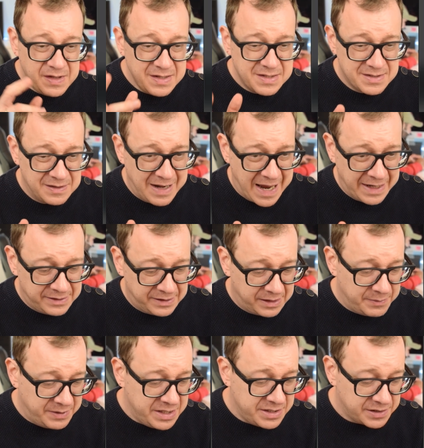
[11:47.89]
selected
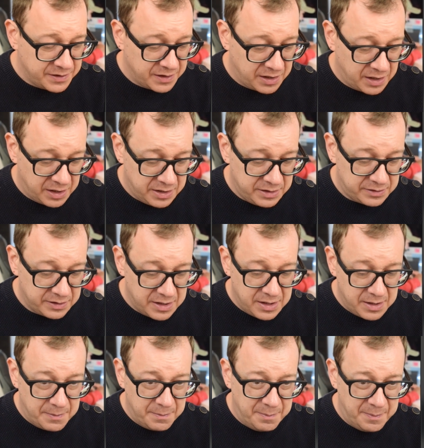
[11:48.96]
image at
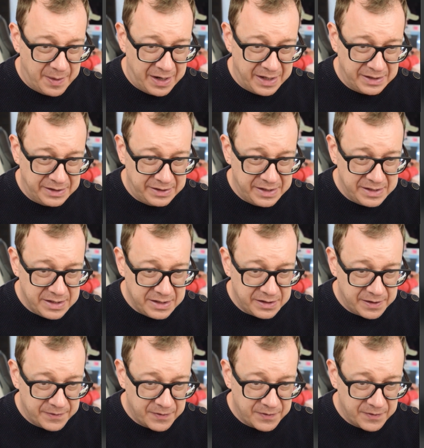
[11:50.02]
binding